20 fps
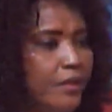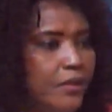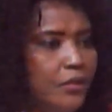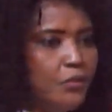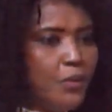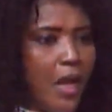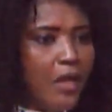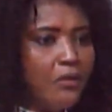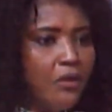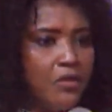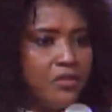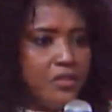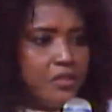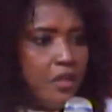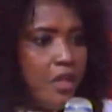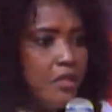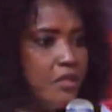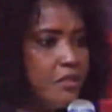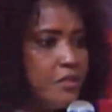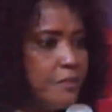You are not in
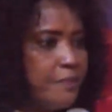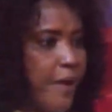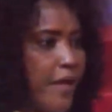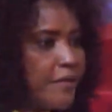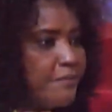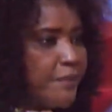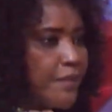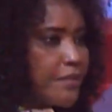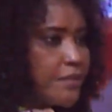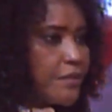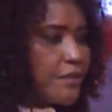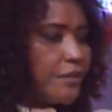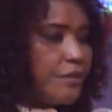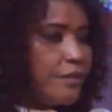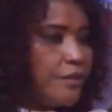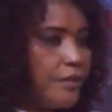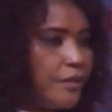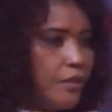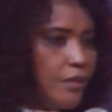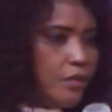any department.
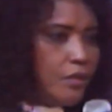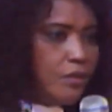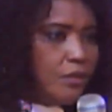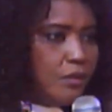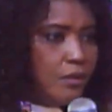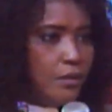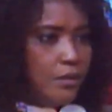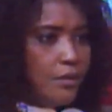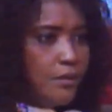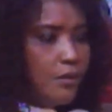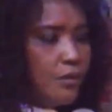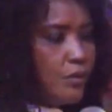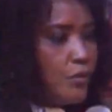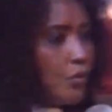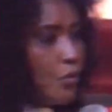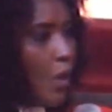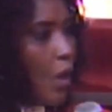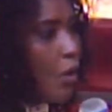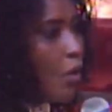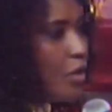
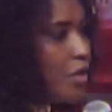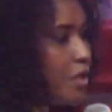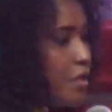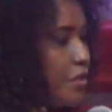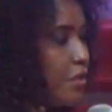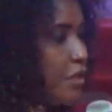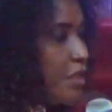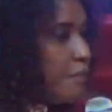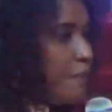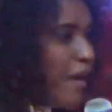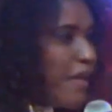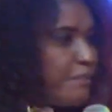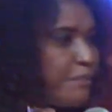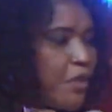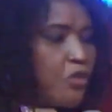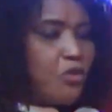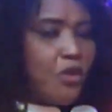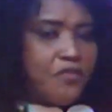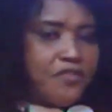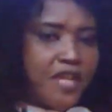You are only in the
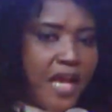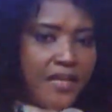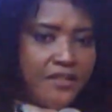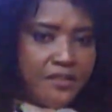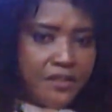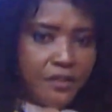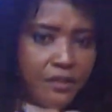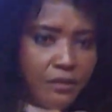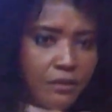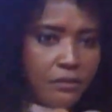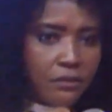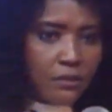department of sightseeing.